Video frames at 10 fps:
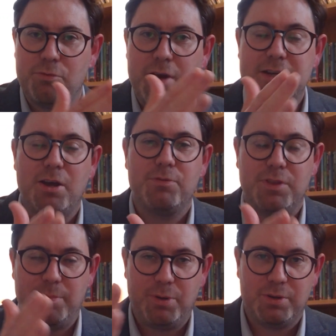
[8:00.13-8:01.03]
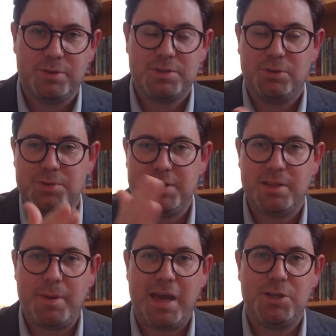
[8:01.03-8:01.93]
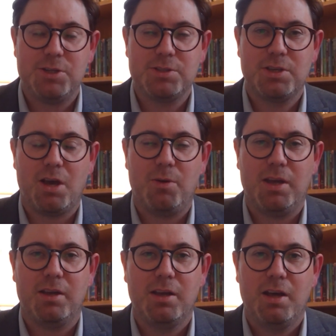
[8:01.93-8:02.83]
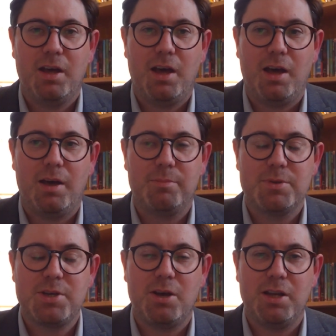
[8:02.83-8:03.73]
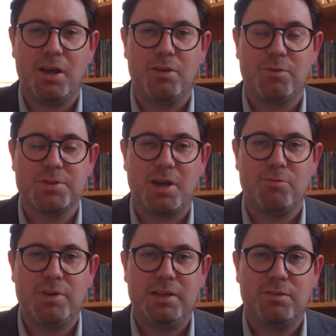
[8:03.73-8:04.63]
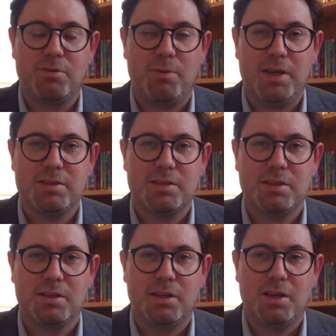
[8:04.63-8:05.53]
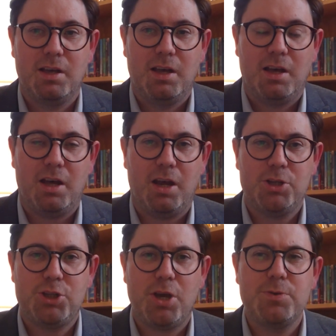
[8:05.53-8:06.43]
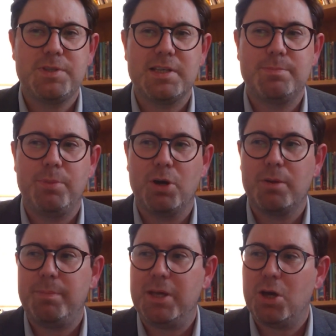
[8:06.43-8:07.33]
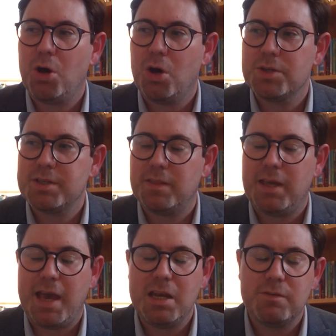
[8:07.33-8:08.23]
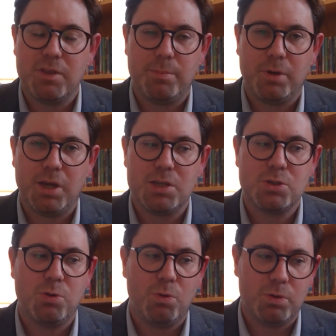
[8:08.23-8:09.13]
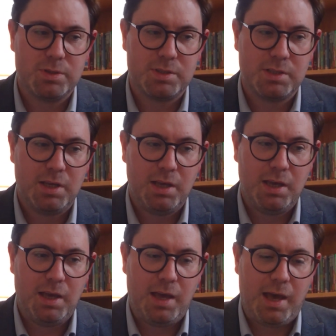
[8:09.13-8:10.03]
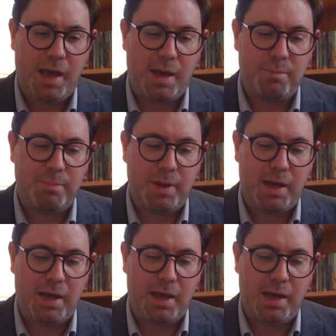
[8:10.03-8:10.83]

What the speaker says: read over the book. So you'll see the pages going, turning over as I read through it. And I chose this book because at the end of the book, it talks about